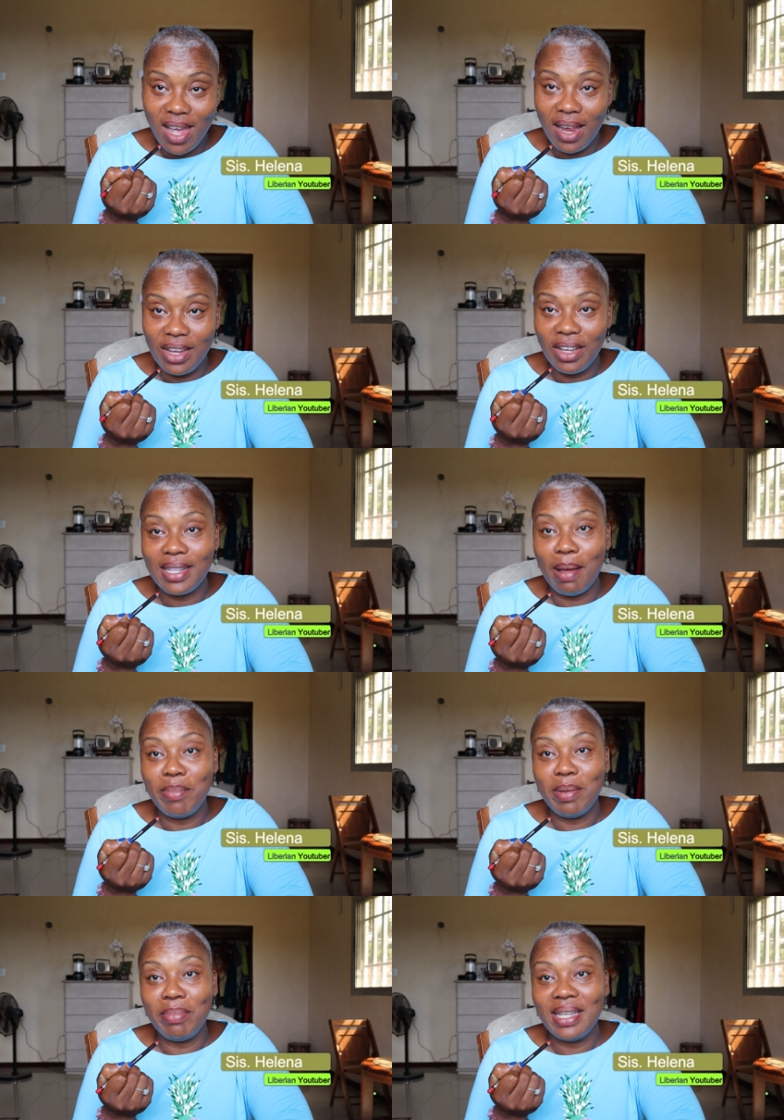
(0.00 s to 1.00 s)
Ah, yeah.
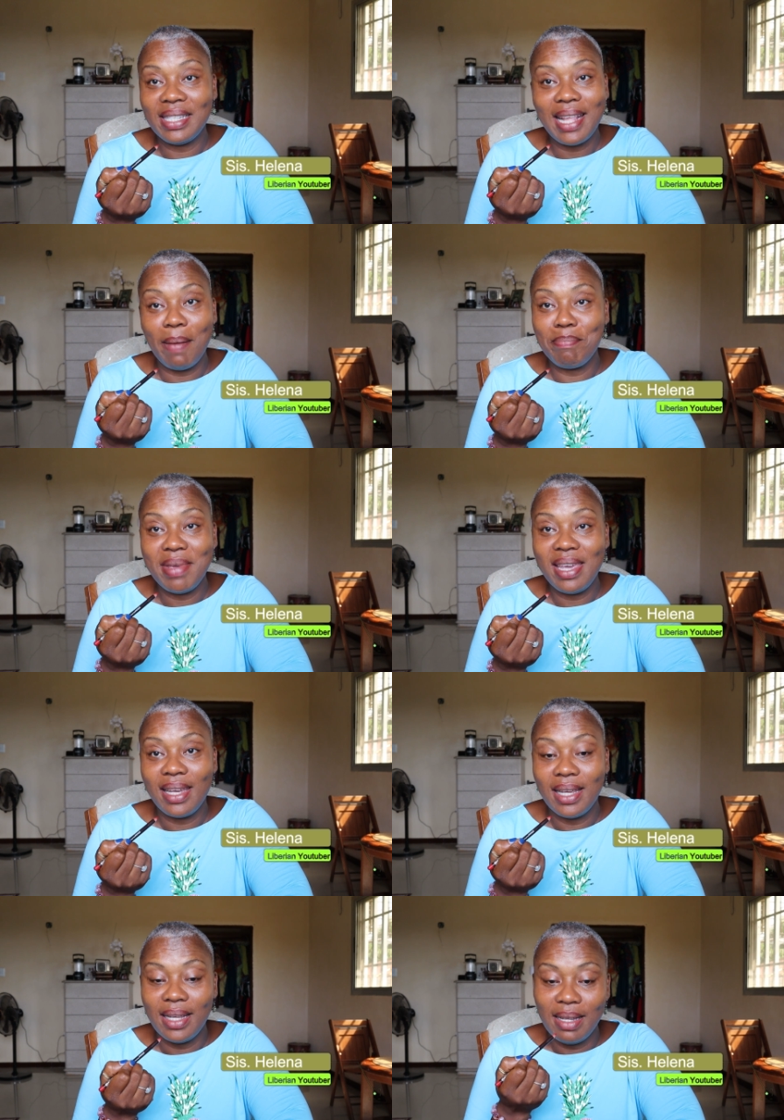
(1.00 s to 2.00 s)
Stop me, please. Stop me
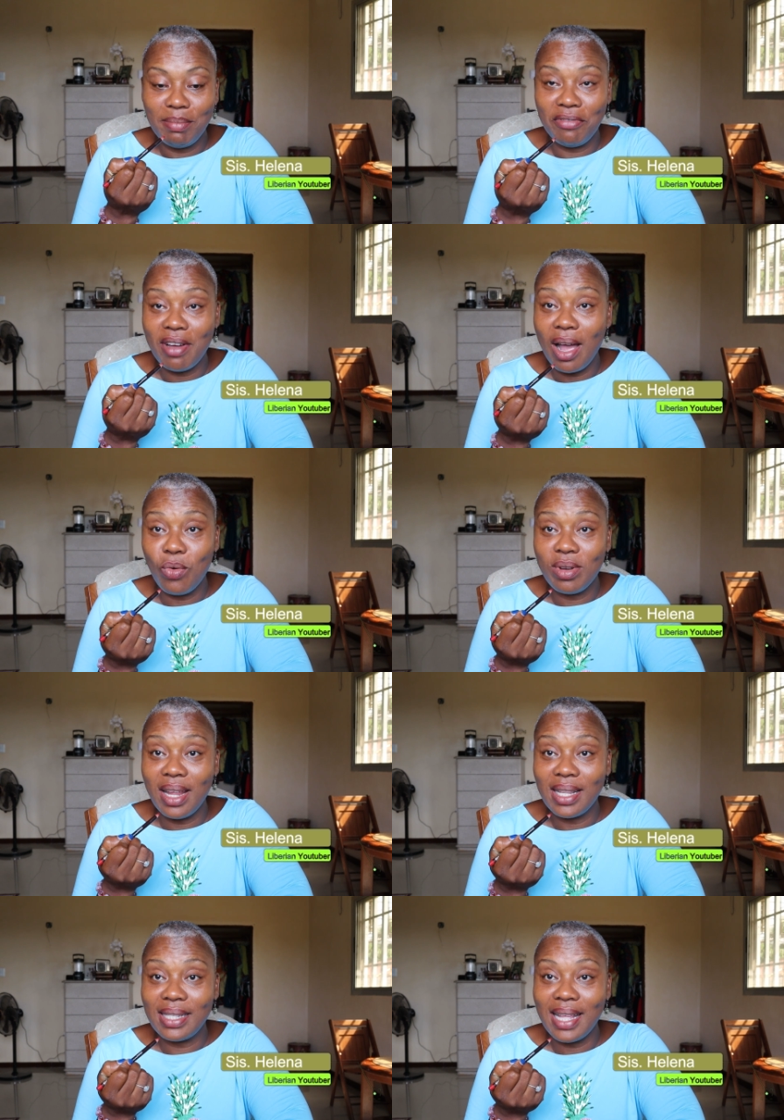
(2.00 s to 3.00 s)
before I go
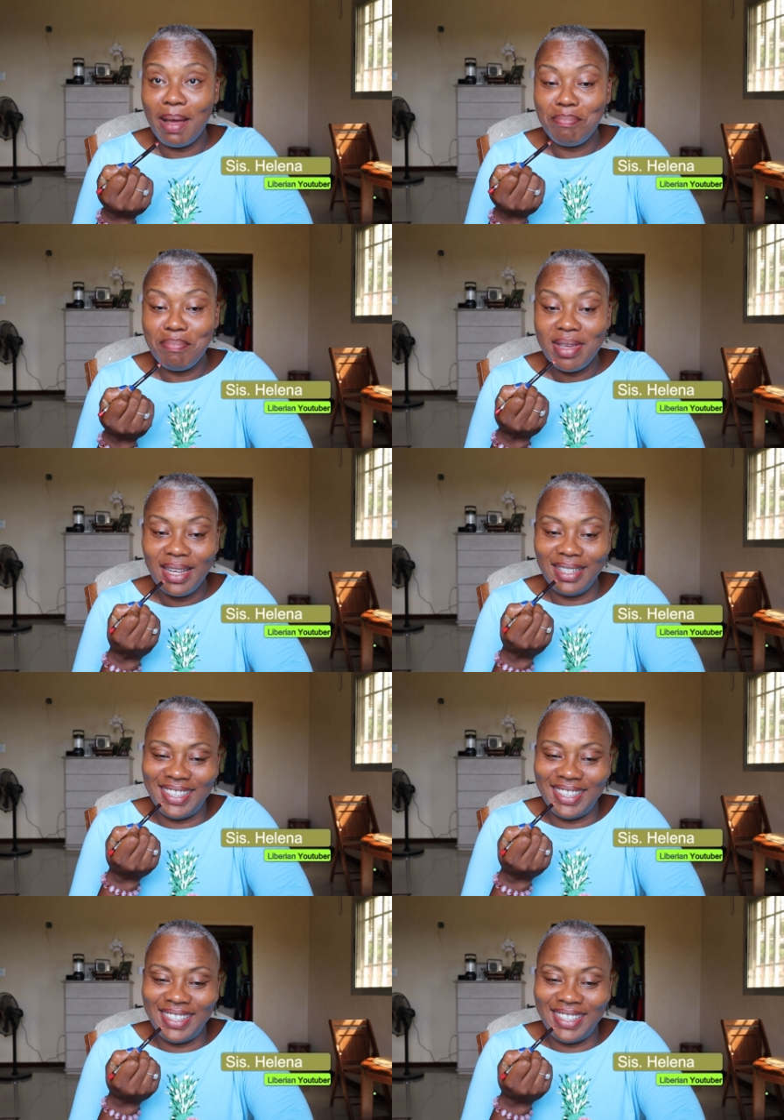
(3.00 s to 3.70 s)
there. Stop me.